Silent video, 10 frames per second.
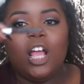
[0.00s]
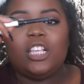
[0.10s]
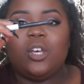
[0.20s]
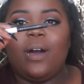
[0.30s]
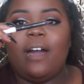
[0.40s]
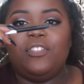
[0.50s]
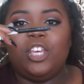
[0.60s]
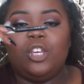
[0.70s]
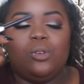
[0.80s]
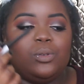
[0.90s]
so I have to
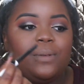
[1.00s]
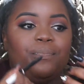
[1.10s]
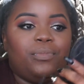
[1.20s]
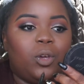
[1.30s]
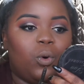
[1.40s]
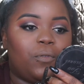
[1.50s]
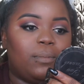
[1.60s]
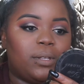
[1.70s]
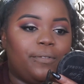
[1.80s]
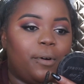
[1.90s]
use the one from
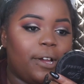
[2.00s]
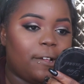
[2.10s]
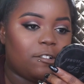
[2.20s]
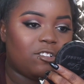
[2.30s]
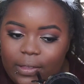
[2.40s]
Sephora.